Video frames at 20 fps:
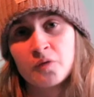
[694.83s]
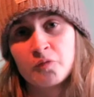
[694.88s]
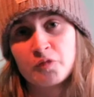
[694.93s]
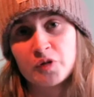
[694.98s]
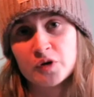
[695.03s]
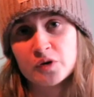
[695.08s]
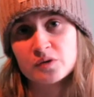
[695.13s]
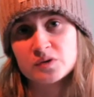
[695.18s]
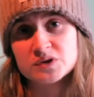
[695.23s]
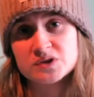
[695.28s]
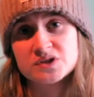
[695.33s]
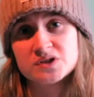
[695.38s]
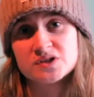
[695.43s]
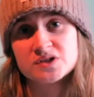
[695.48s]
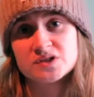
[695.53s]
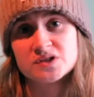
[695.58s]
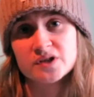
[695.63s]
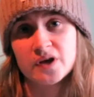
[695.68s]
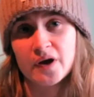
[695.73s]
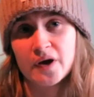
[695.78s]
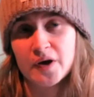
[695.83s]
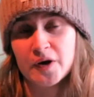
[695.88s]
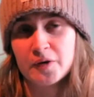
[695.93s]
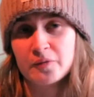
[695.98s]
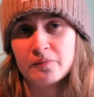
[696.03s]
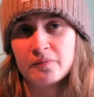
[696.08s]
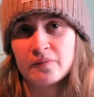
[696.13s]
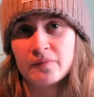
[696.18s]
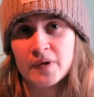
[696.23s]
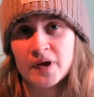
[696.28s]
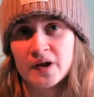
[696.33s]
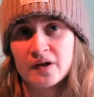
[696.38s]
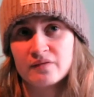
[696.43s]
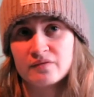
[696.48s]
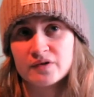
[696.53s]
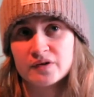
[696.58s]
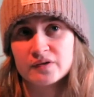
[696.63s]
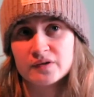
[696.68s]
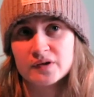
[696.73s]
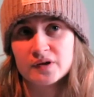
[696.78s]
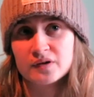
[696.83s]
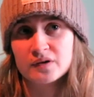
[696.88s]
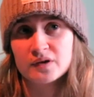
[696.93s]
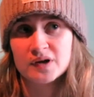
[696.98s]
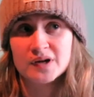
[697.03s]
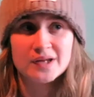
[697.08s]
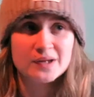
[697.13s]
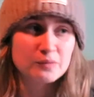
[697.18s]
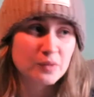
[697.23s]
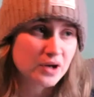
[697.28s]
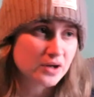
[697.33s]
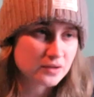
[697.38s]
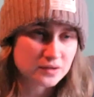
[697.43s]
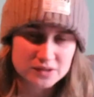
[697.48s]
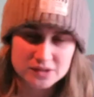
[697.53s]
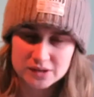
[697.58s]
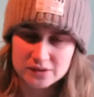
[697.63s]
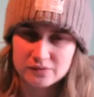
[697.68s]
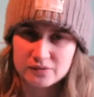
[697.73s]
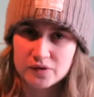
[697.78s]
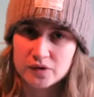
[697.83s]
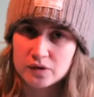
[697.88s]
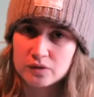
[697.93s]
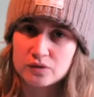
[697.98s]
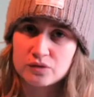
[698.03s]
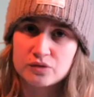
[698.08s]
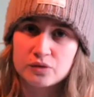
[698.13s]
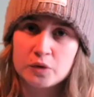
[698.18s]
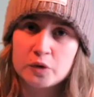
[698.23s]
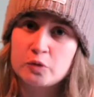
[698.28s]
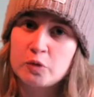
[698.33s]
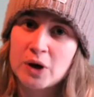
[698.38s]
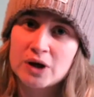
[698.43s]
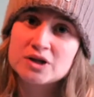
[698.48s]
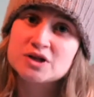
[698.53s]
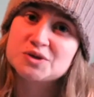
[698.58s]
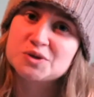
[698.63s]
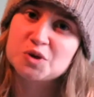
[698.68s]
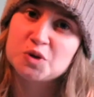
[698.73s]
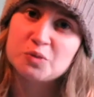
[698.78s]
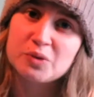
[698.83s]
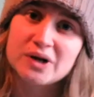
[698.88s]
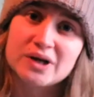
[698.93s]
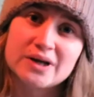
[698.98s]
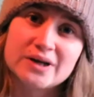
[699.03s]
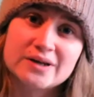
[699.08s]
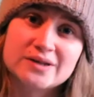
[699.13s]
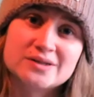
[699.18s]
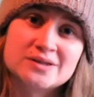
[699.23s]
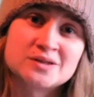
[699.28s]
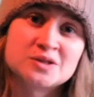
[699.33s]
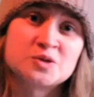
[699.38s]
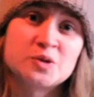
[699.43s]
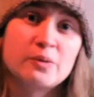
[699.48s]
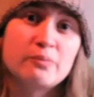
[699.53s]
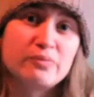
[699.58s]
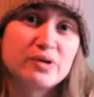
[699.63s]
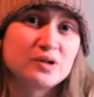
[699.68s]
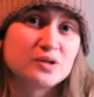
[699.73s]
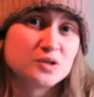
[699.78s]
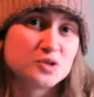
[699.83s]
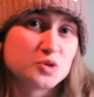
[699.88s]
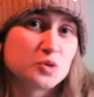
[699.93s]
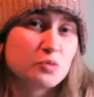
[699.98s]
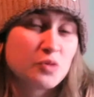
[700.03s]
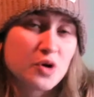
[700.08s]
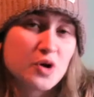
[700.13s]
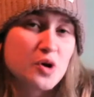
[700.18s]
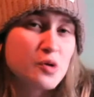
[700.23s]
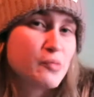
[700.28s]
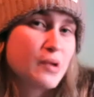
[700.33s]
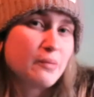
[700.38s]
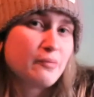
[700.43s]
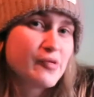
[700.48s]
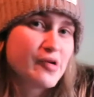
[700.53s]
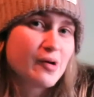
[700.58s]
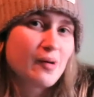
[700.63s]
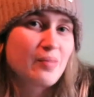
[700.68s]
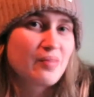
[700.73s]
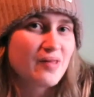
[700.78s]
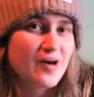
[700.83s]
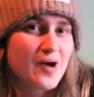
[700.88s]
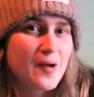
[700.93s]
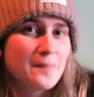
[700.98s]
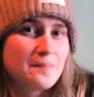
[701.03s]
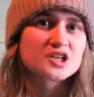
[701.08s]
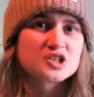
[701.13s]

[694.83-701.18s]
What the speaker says: posts, and everything, and emails and everything through the past so many years. So it builds up her memory on that.